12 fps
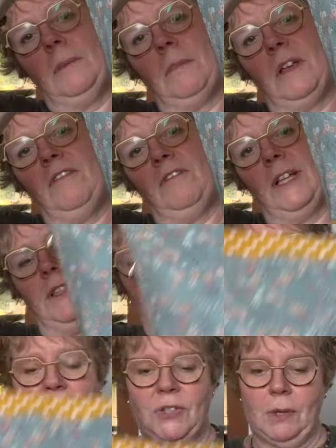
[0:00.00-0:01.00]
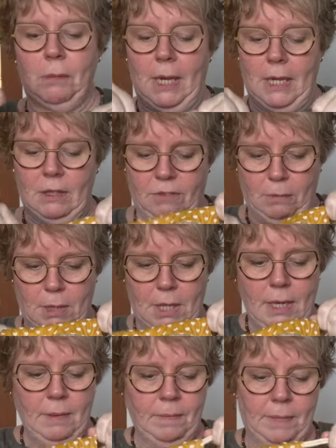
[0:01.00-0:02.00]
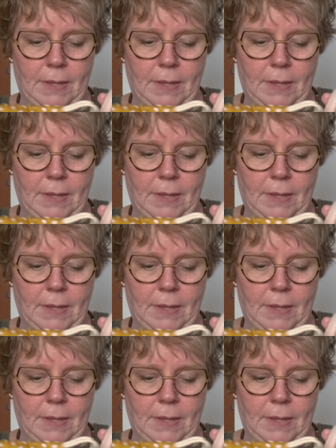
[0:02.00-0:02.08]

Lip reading: my friend Esther made for me.